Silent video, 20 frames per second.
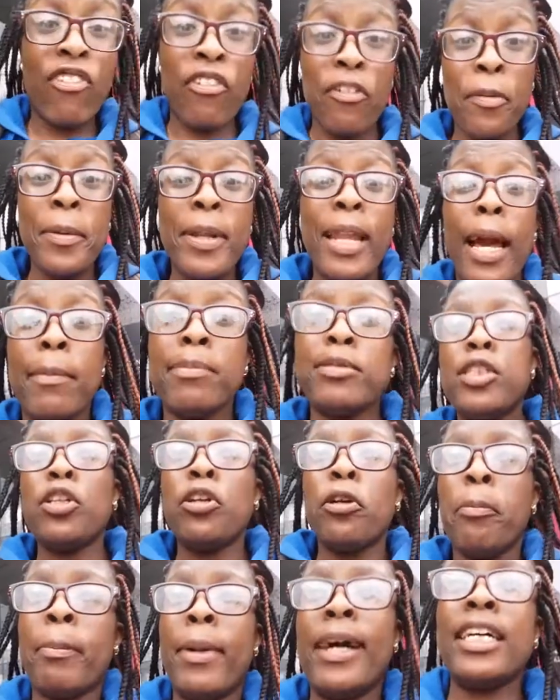An
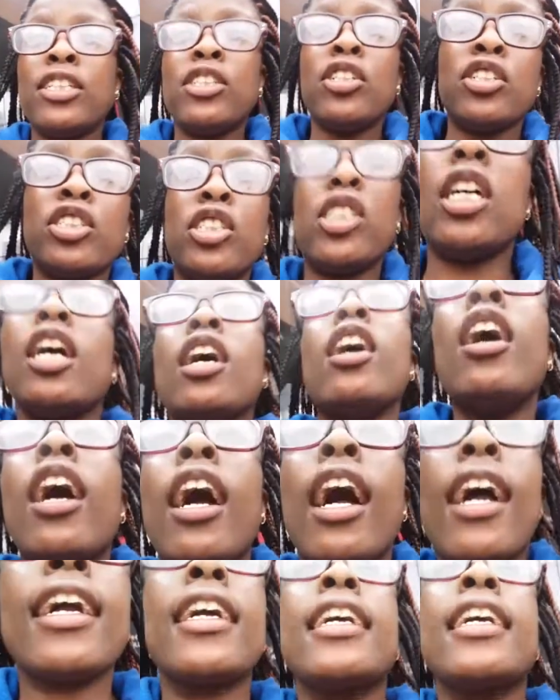absolute madness. Yeah. I